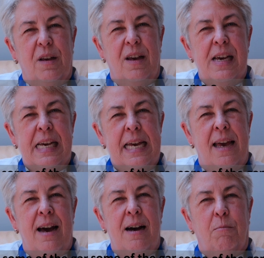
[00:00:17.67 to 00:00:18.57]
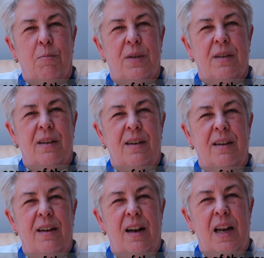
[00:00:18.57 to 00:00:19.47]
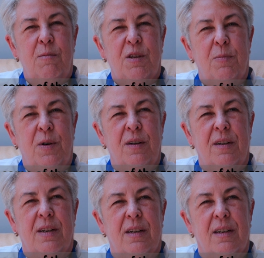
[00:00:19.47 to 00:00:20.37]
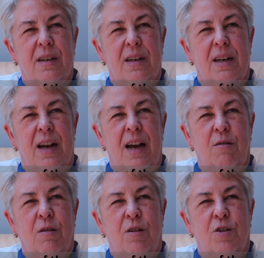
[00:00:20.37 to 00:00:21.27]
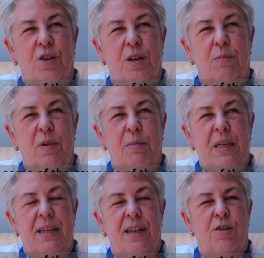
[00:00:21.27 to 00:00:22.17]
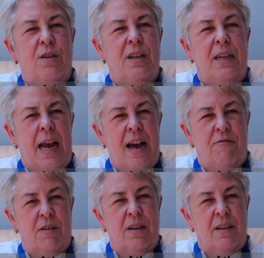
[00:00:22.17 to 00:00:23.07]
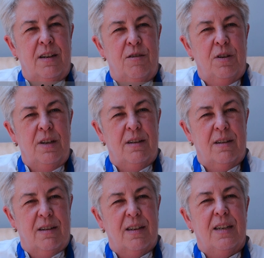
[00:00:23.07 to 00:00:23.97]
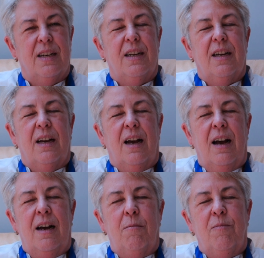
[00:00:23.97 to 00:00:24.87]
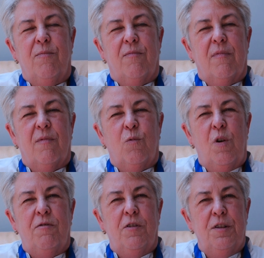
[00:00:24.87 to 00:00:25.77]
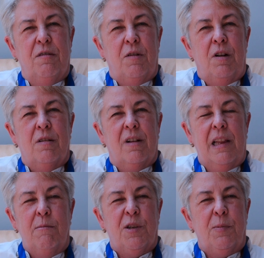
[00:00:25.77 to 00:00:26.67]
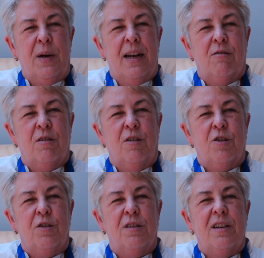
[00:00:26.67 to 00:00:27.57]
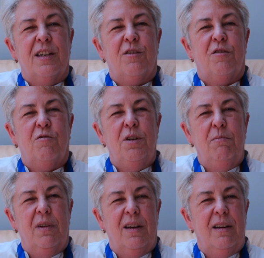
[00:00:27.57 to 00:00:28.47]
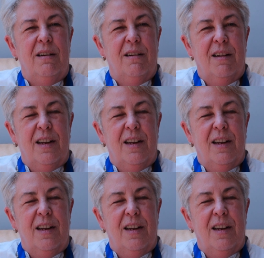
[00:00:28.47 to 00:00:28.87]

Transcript: Okay, gaps in climate smart agriculture implementation in African countries. Well, first of all, climate smart agriculture is an extremely